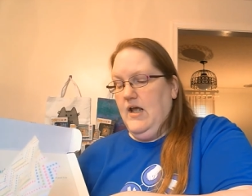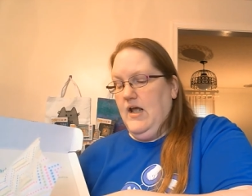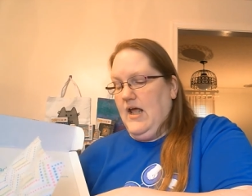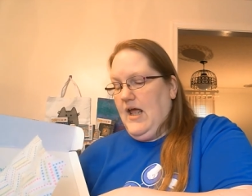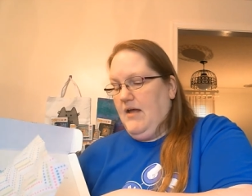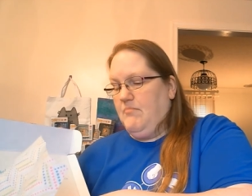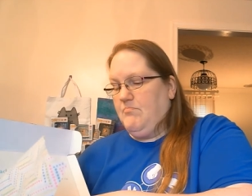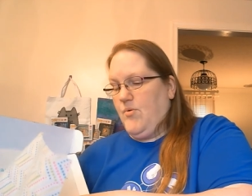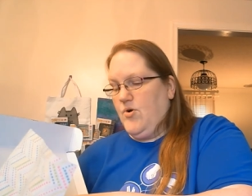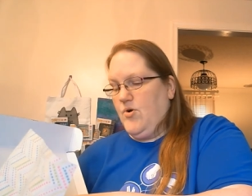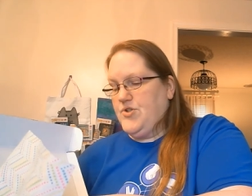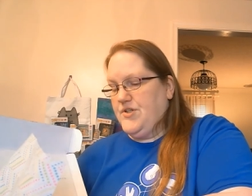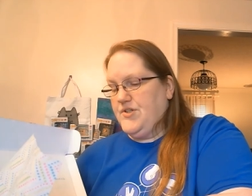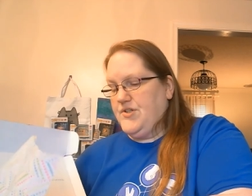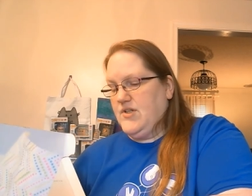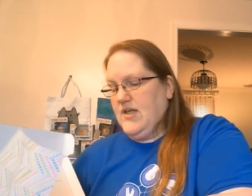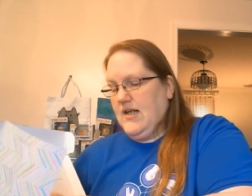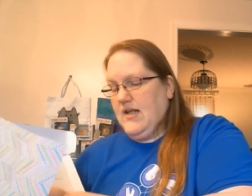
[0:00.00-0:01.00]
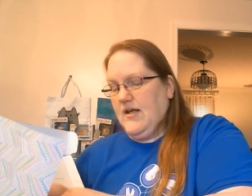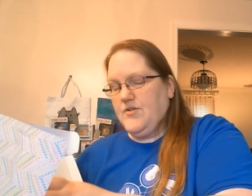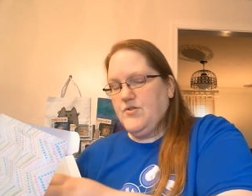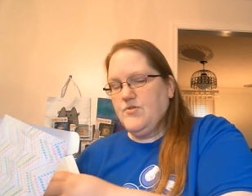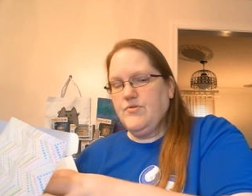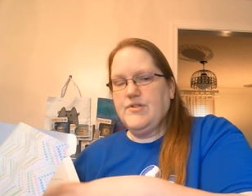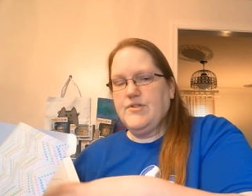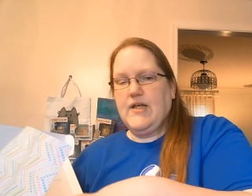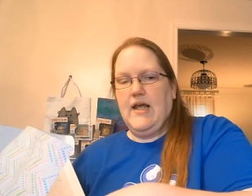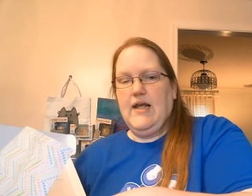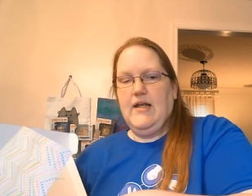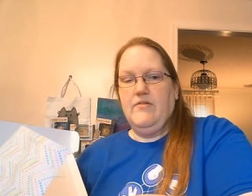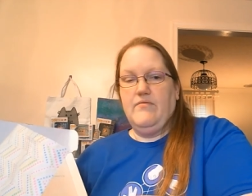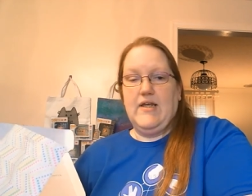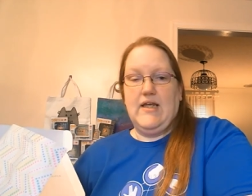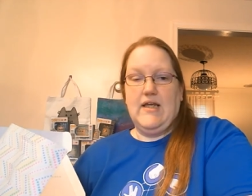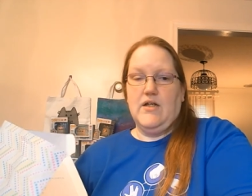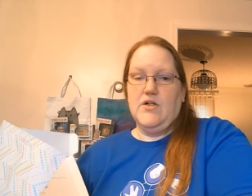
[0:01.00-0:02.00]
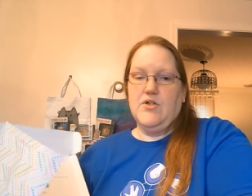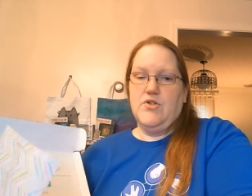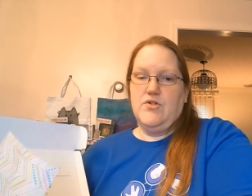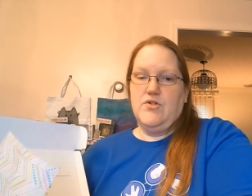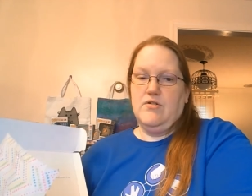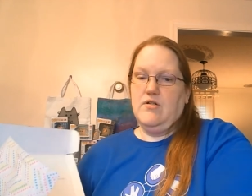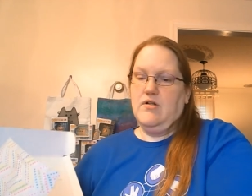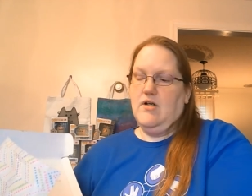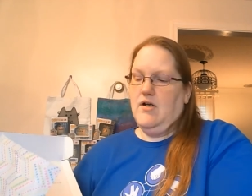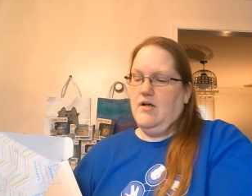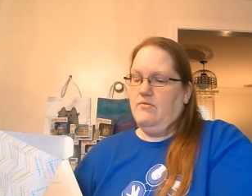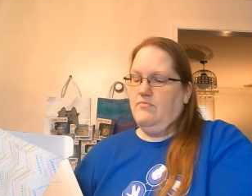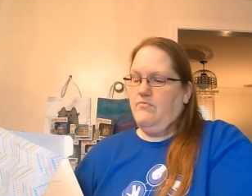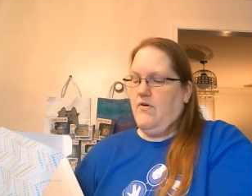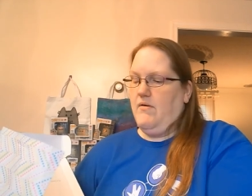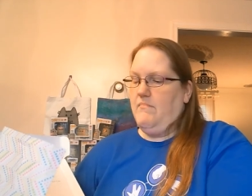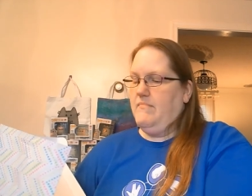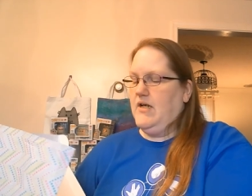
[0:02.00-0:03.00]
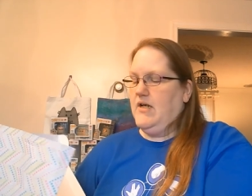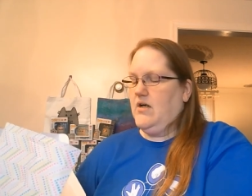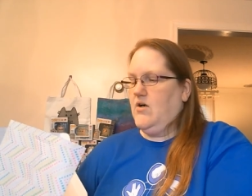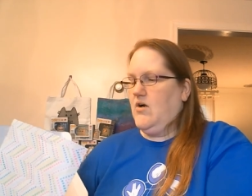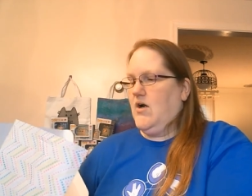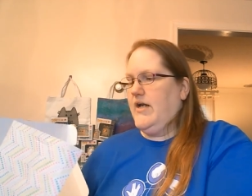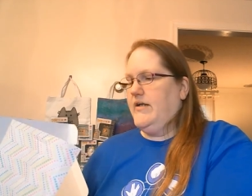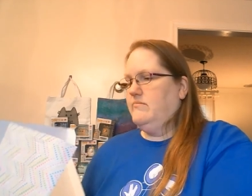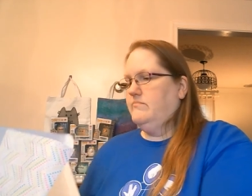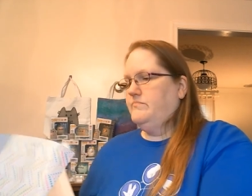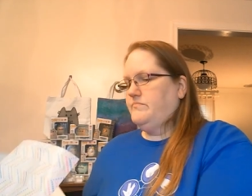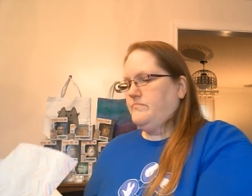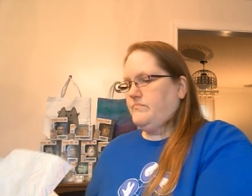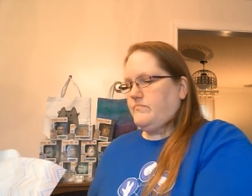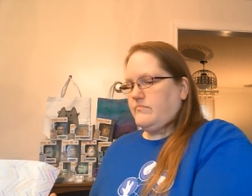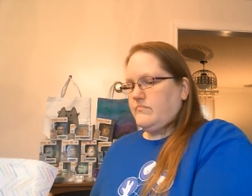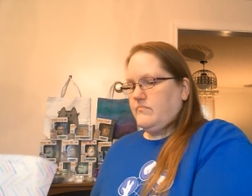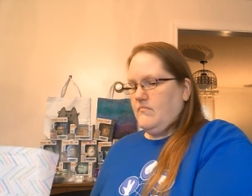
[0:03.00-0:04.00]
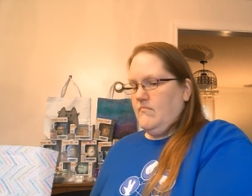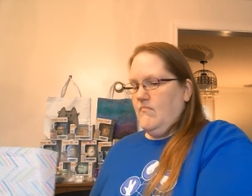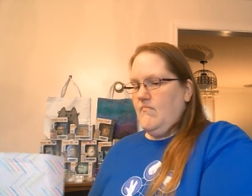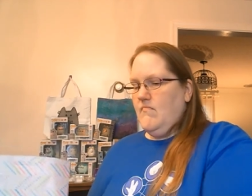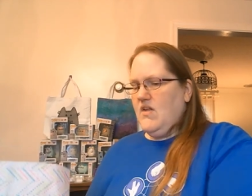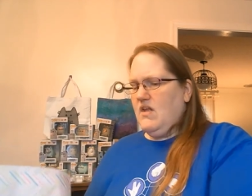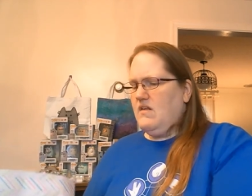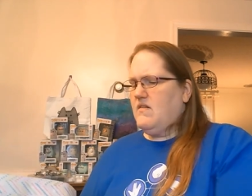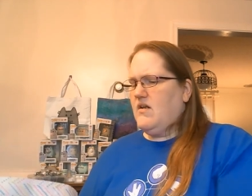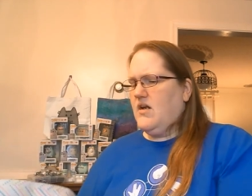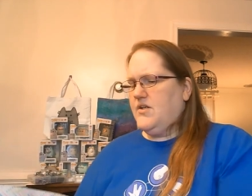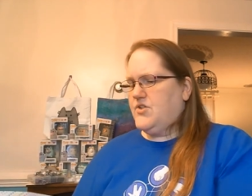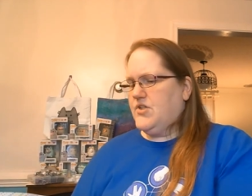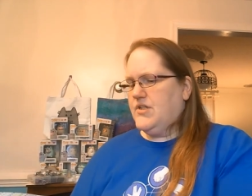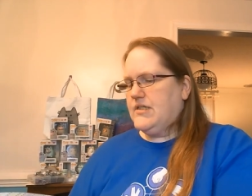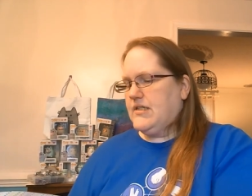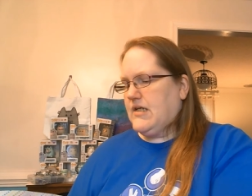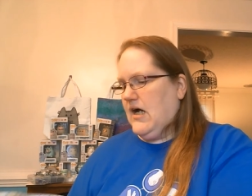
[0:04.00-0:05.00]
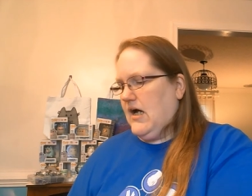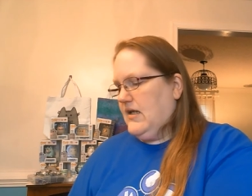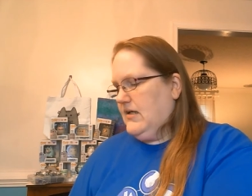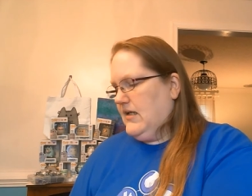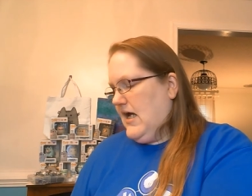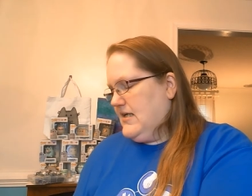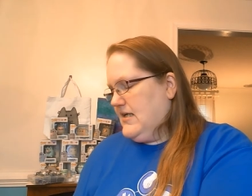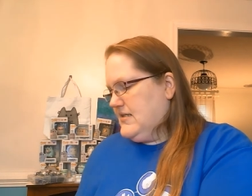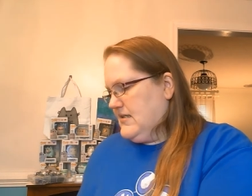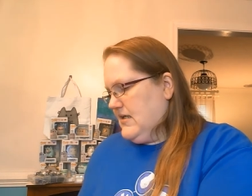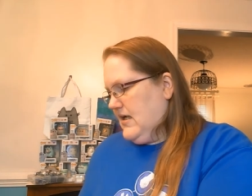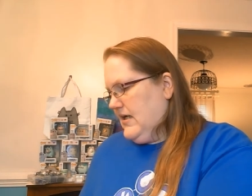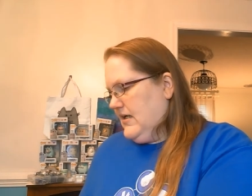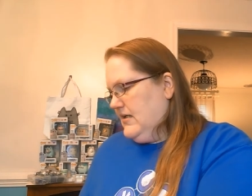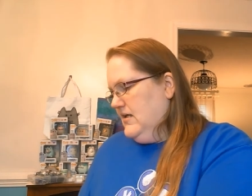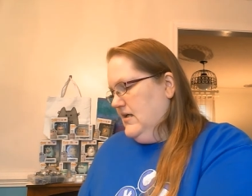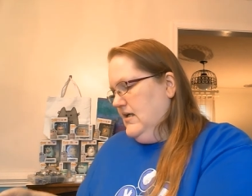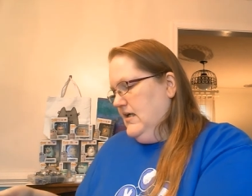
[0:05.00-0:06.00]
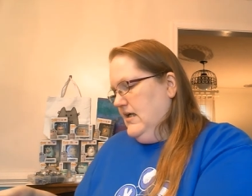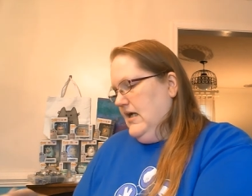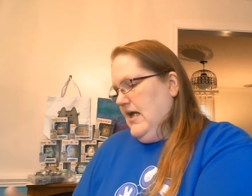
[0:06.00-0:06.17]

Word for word: and purchased an extra skein of each uh, from KnitCrate that I just got last night.